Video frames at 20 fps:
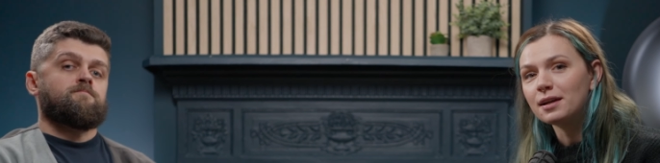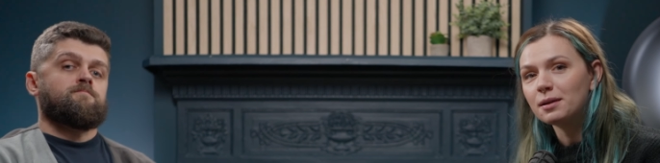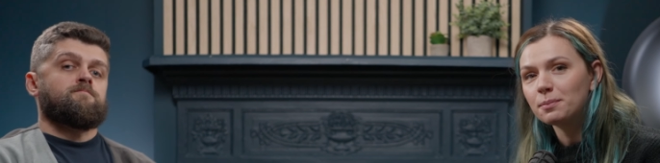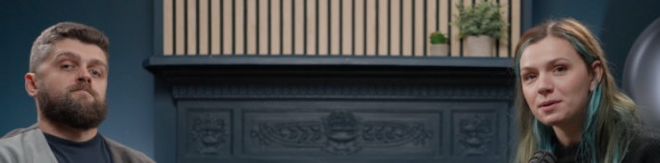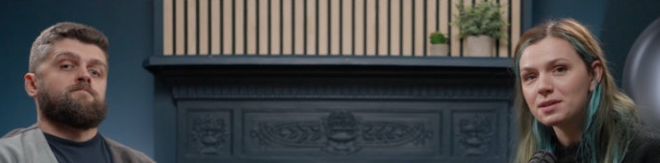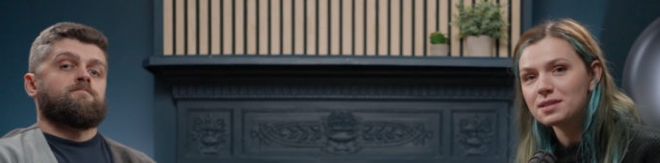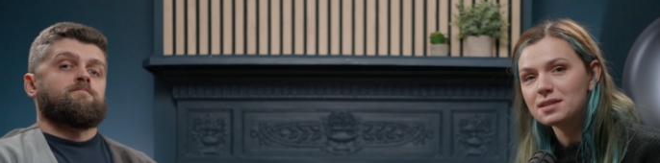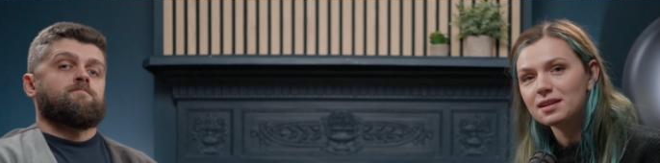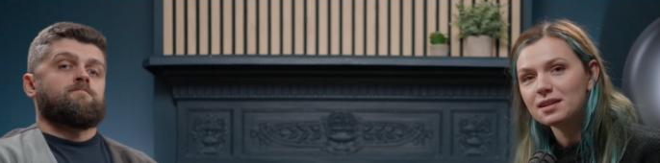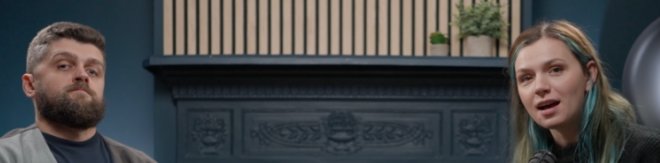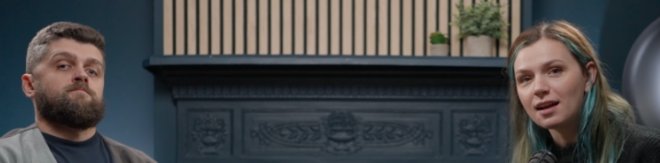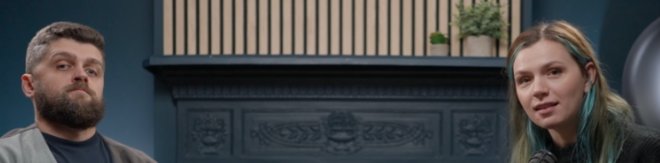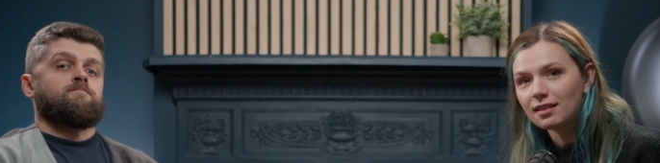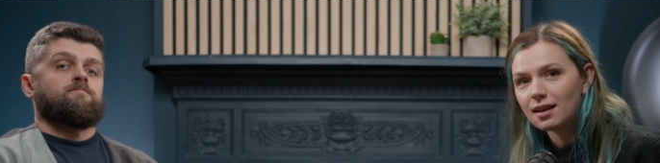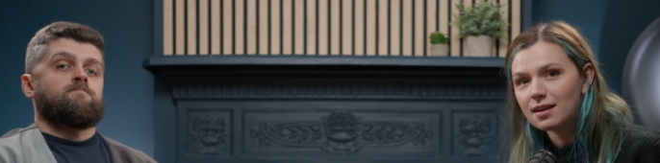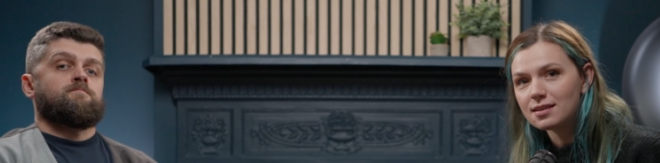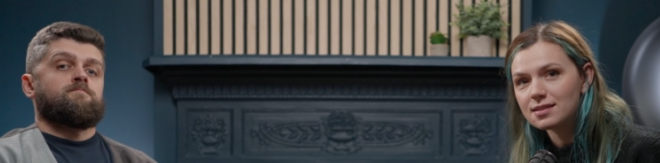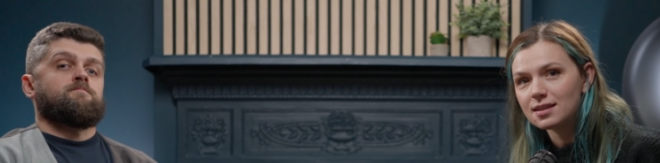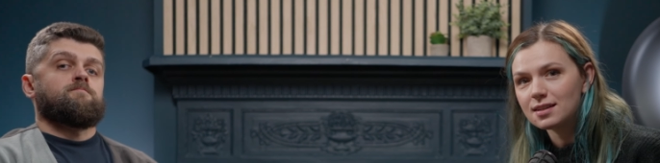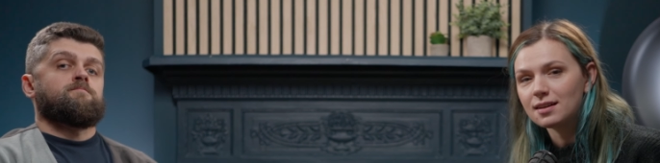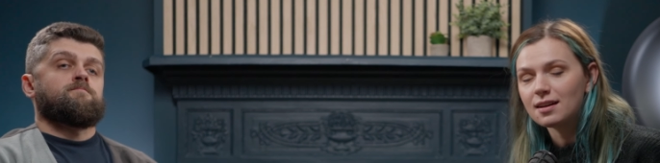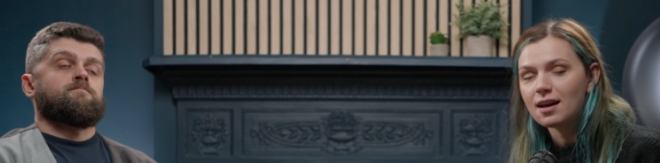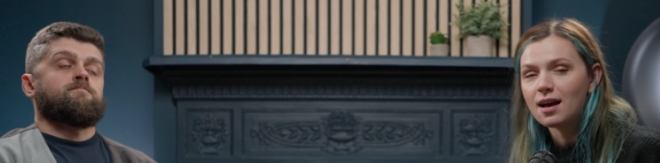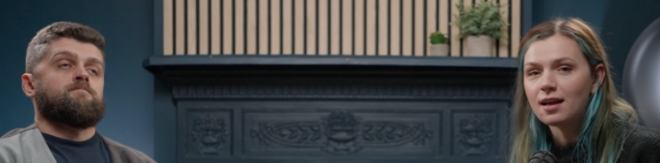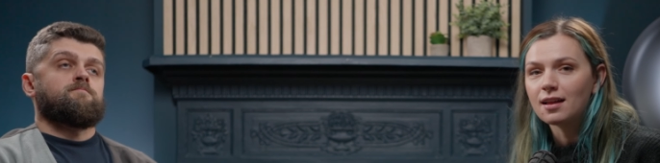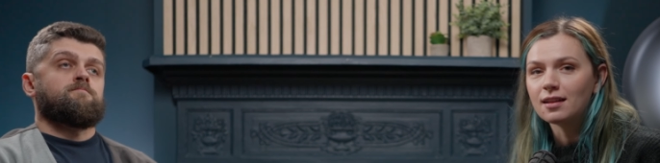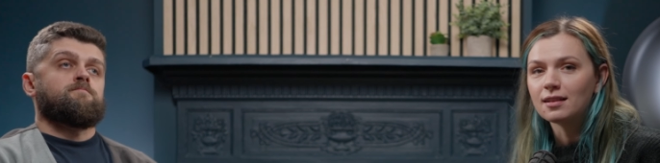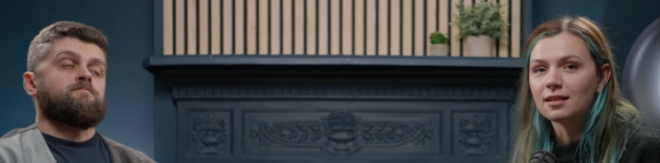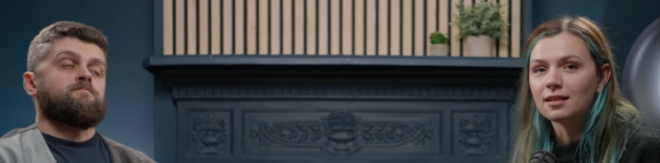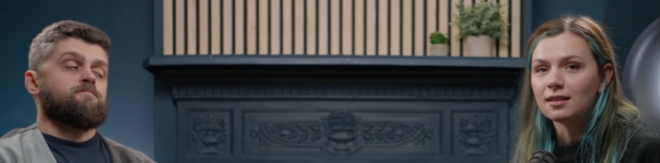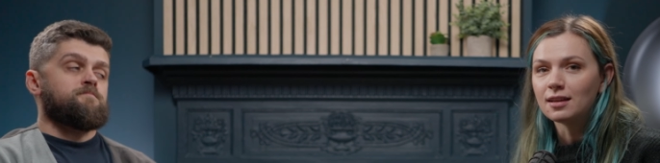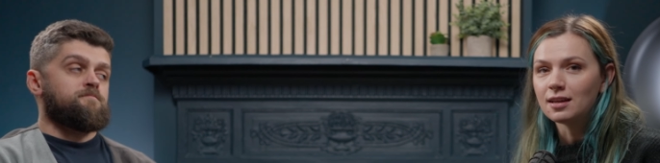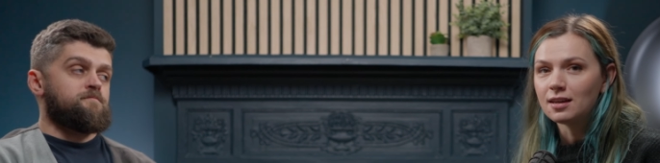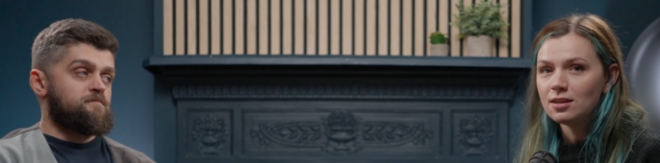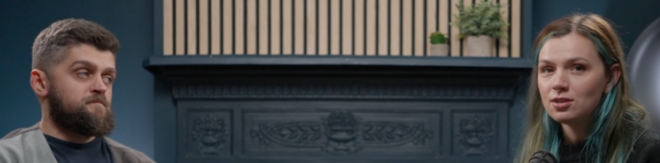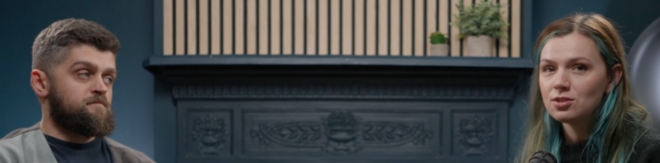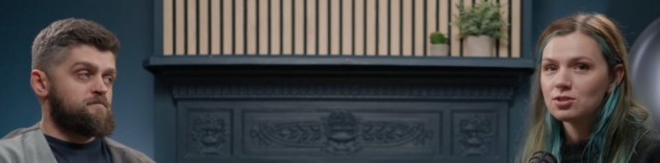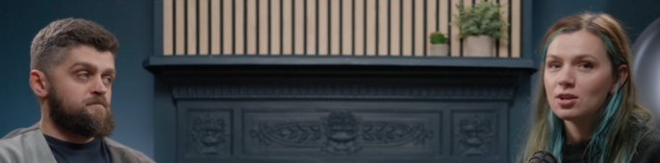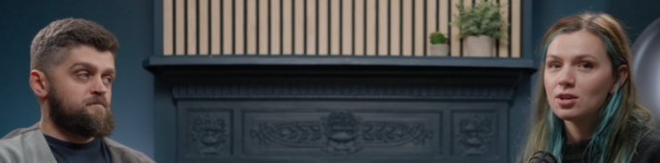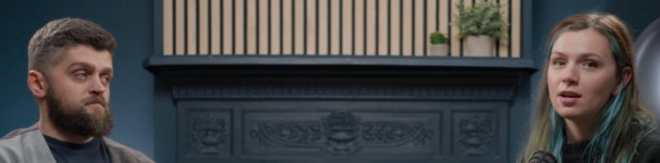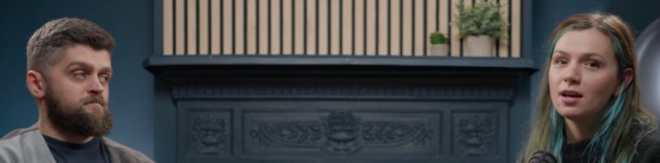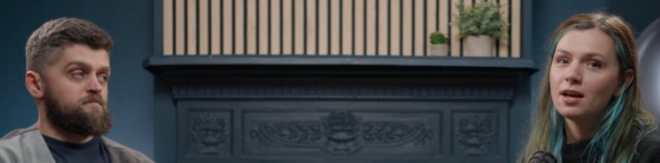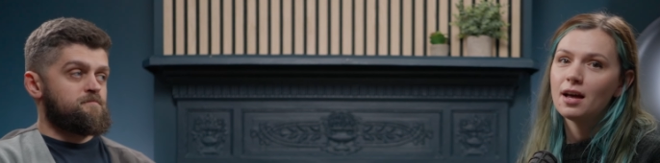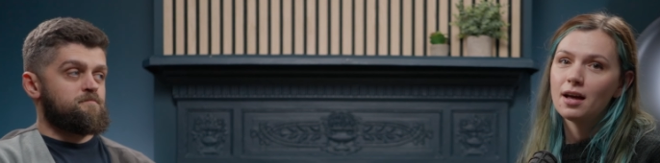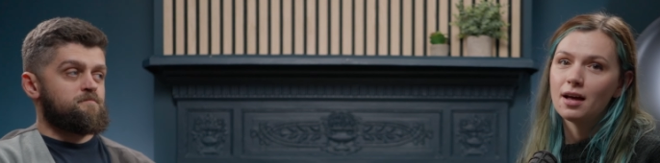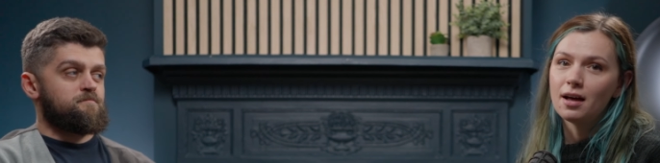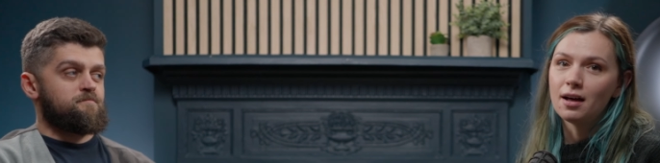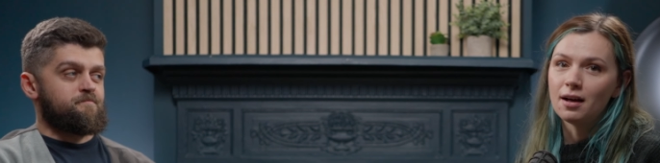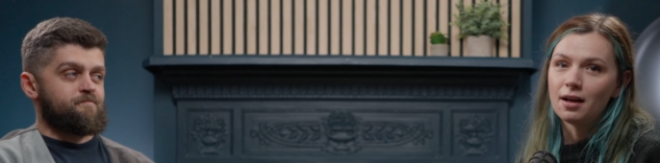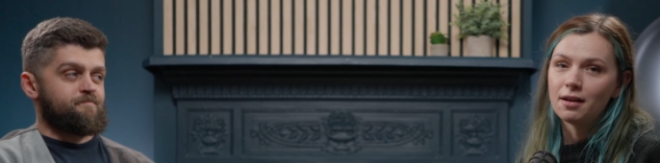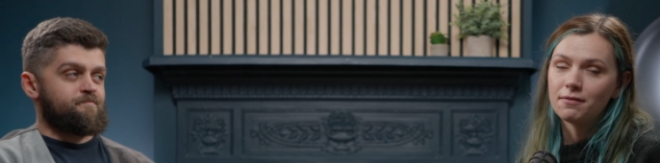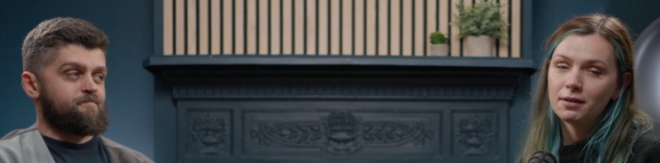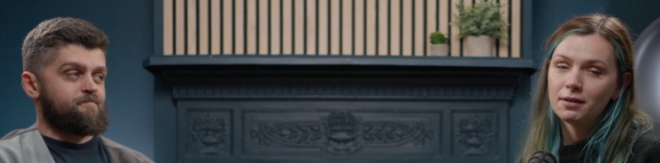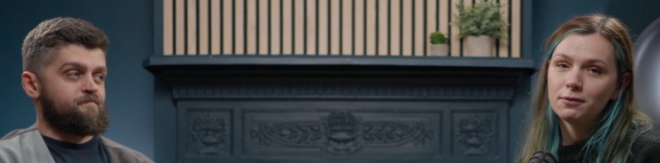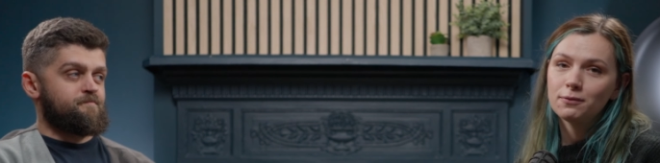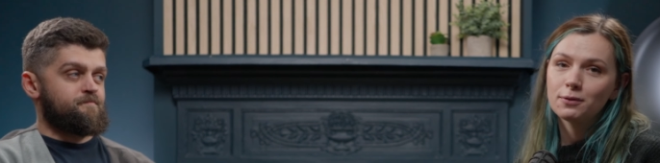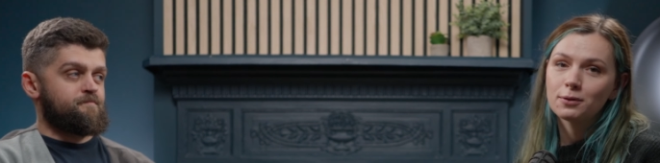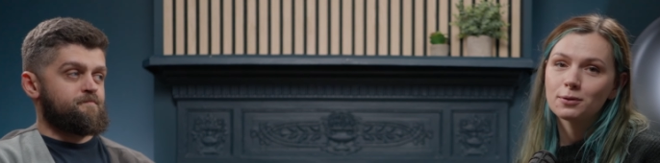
Speaker 1: in person Atlassian Unleash uh, event